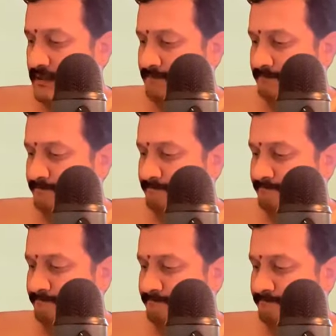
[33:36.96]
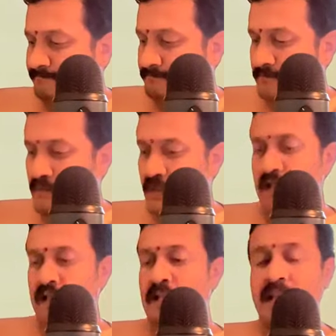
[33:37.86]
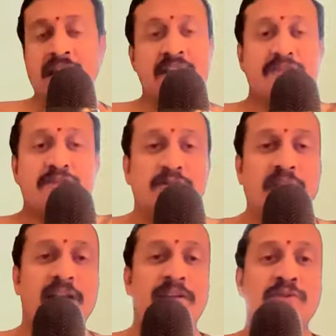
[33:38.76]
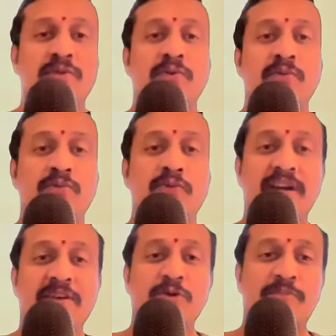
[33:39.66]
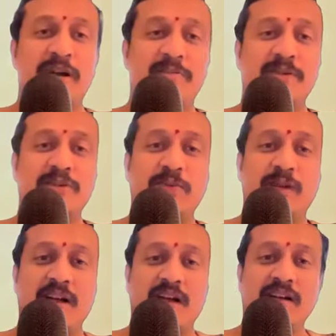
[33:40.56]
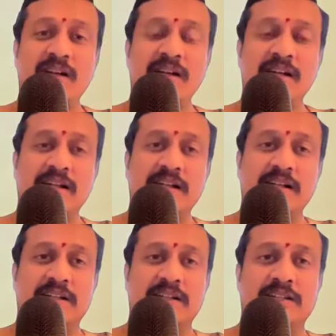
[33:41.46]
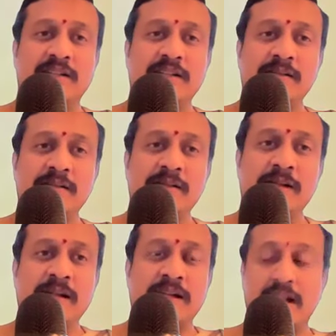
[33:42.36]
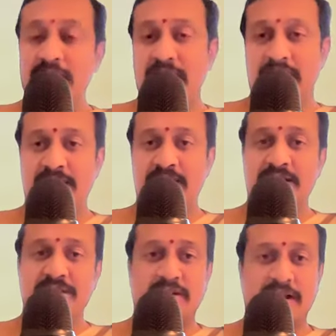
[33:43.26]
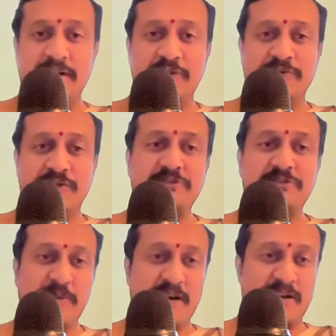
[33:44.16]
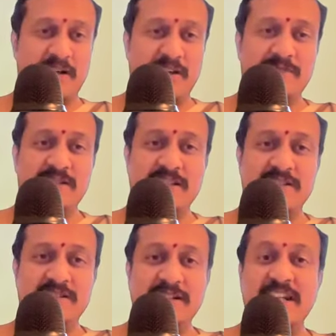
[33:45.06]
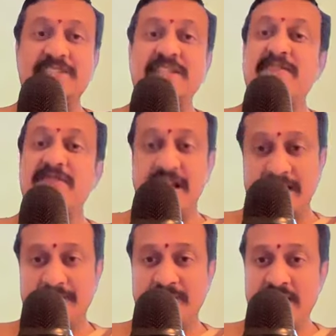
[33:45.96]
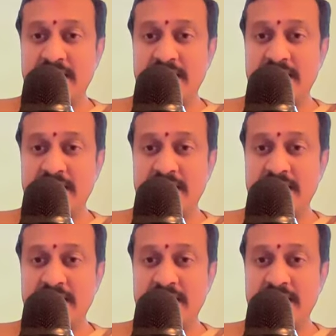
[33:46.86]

Um, it is so. Why would Parameshwara uh, create such kind of tantra marga, which is deceiving?